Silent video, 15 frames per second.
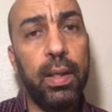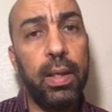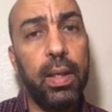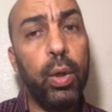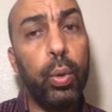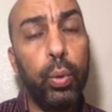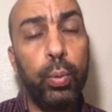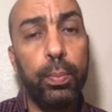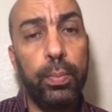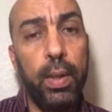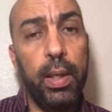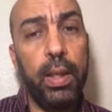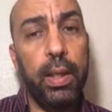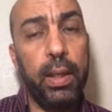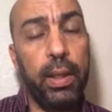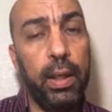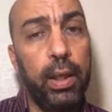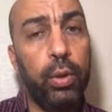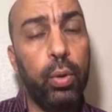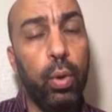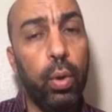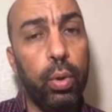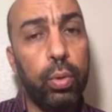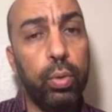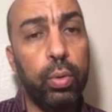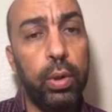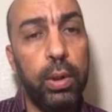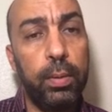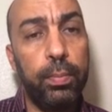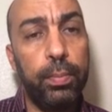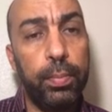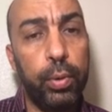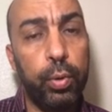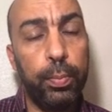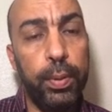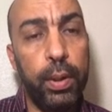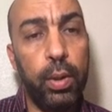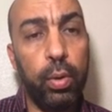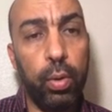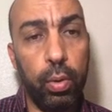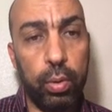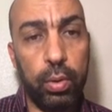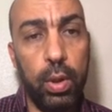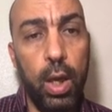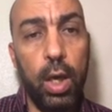loop need also to be closed.